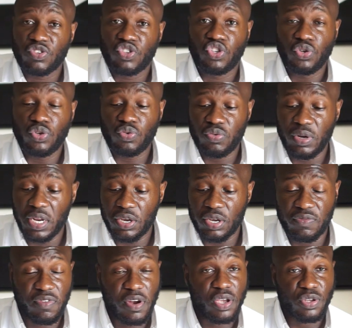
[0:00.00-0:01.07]
2 really
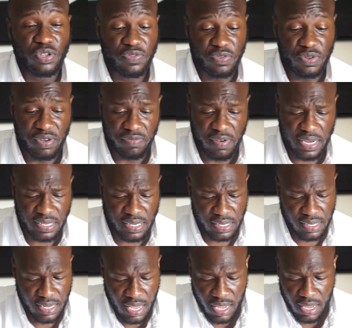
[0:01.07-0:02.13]
good, very useful
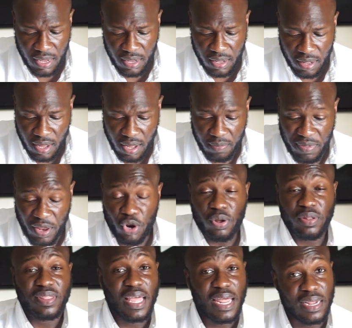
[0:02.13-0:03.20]
devices. They're
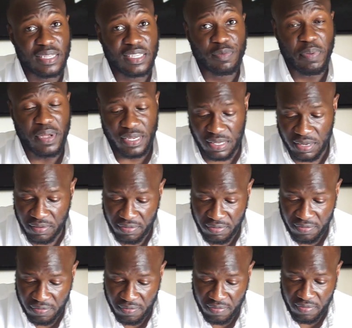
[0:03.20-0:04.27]
not that expensive.
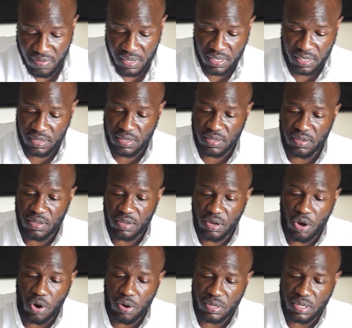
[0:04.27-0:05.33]
This
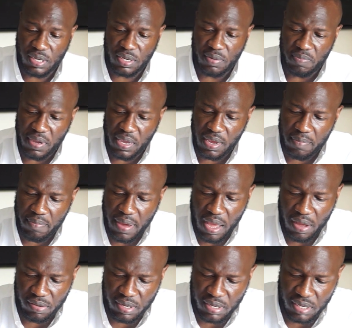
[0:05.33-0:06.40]
cost me
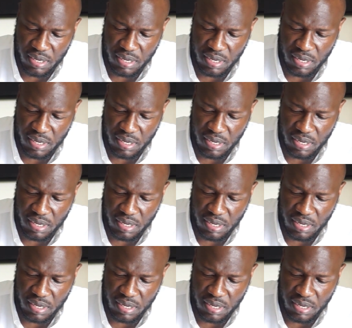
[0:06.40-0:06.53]
about